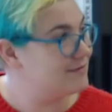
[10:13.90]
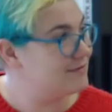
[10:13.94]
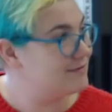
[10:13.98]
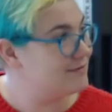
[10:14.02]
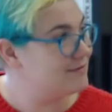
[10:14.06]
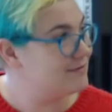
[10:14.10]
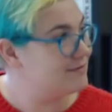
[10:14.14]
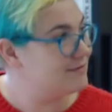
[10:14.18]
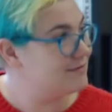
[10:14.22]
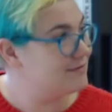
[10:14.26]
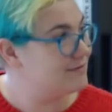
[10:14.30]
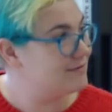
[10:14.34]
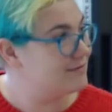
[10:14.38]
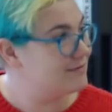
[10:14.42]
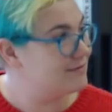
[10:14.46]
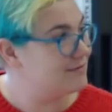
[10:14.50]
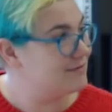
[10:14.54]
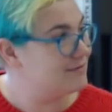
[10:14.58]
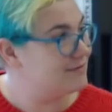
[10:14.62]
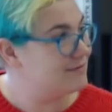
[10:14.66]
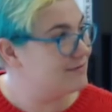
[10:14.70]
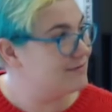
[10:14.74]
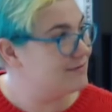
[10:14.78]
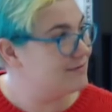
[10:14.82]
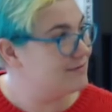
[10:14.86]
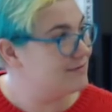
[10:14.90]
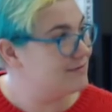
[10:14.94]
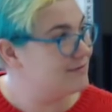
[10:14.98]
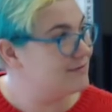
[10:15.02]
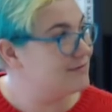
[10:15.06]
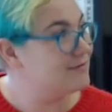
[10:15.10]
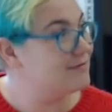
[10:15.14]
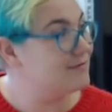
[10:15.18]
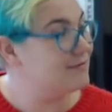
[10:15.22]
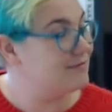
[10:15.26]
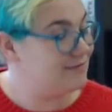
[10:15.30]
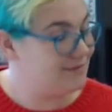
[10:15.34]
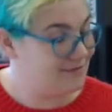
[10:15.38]

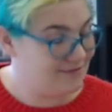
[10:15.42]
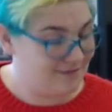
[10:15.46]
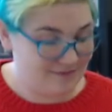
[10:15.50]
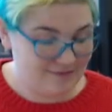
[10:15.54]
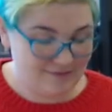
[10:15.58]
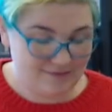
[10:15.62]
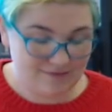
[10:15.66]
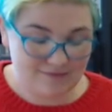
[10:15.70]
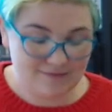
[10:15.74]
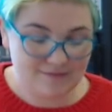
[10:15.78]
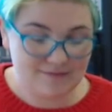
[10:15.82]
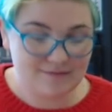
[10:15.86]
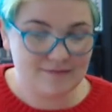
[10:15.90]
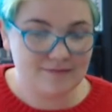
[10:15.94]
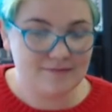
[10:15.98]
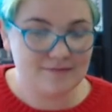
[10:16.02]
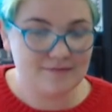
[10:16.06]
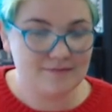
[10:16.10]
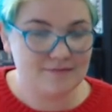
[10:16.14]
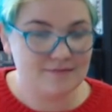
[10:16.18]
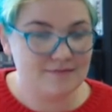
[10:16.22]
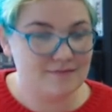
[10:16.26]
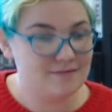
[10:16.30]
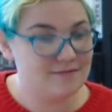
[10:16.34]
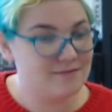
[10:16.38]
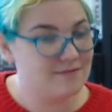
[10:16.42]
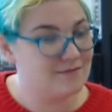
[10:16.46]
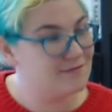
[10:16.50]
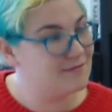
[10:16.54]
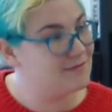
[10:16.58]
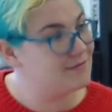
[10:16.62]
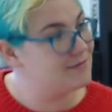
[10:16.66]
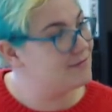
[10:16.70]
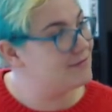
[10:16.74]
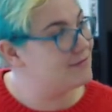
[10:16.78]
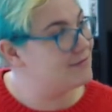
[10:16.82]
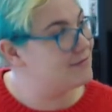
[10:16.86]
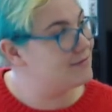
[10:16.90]

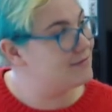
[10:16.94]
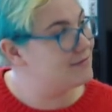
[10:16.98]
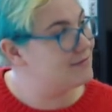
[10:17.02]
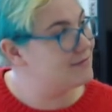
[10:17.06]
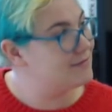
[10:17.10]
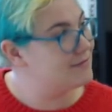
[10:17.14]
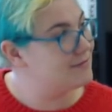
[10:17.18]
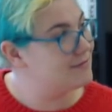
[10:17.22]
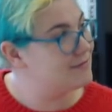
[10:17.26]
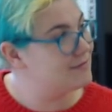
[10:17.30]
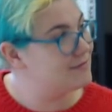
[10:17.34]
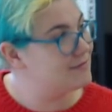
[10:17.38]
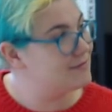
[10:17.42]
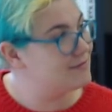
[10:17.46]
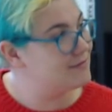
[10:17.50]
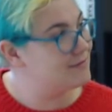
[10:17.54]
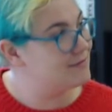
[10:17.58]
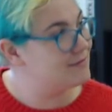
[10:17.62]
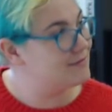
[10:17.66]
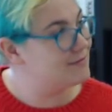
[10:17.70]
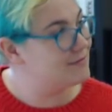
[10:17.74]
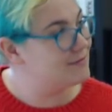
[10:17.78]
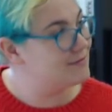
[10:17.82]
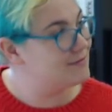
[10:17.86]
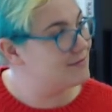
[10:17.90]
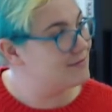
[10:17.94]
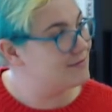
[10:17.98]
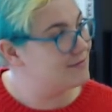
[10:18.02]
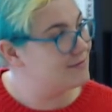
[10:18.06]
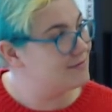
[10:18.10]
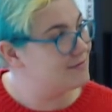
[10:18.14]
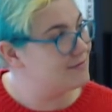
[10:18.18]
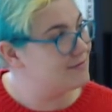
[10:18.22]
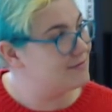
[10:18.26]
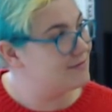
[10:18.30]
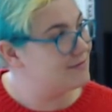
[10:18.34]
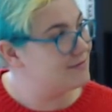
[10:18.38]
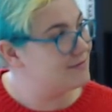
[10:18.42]

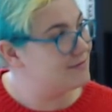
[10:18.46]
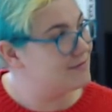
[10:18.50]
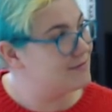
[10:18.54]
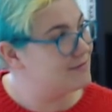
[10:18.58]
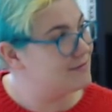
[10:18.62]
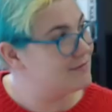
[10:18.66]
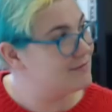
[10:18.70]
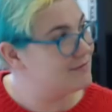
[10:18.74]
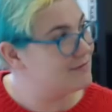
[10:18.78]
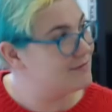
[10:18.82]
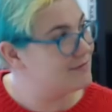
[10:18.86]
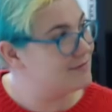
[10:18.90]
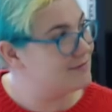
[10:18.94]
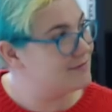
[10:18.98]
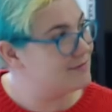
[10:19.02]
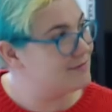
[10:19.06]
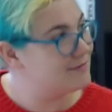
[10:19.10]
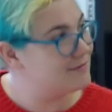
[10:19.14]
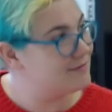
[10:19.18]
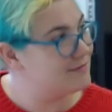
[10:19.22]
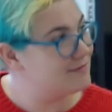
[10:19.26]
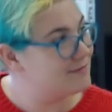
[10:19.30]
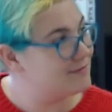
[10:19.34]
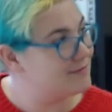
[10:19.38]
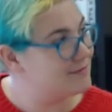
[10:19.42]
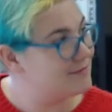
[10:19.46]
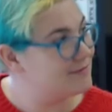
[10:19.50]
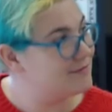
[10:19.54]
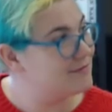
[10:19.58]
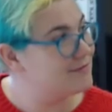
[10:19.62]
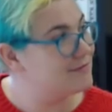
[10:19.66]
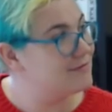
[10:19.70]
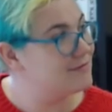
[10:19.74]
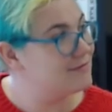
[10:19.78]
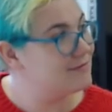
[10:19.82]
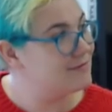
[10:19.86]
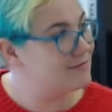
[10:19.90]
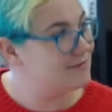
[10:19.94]

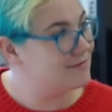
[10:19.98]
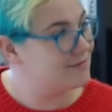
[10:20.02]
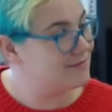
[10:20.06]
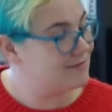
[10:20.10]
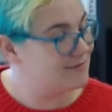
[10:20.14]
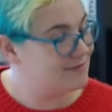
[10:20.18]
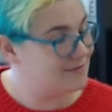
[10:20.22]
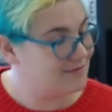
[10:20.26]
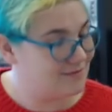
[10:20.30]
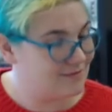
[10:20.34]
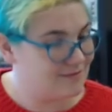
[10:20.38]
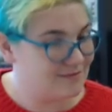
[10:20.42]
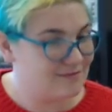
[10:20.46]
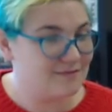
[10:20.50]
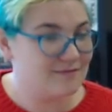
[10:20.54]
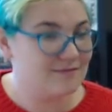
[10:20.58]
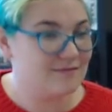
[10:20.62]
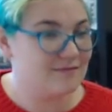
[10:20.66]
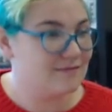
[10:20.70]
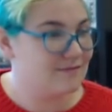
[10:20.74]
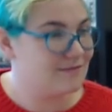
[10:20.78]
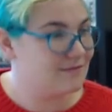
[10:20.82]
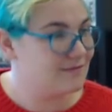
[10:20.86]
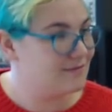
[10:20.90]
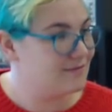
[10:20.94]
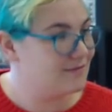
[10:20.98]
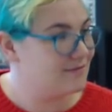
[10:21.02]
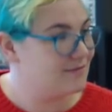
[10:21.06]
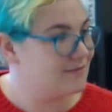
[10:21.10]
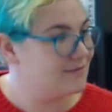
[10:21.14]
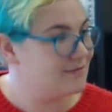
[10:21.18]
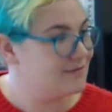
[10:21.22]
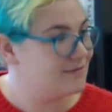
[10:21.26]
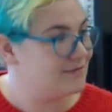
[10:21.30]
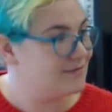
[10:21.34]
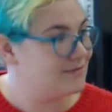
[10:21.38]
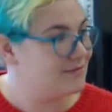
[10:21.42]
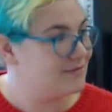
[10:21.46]

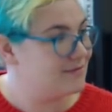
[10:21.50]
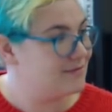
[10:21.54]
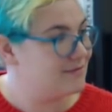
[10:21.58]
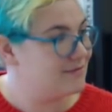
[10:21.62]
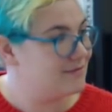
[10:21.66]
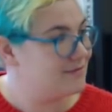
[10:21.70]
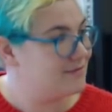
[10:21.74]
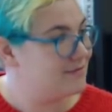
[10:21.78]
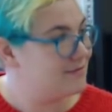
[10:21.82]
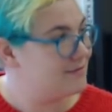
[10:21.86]
[no speech]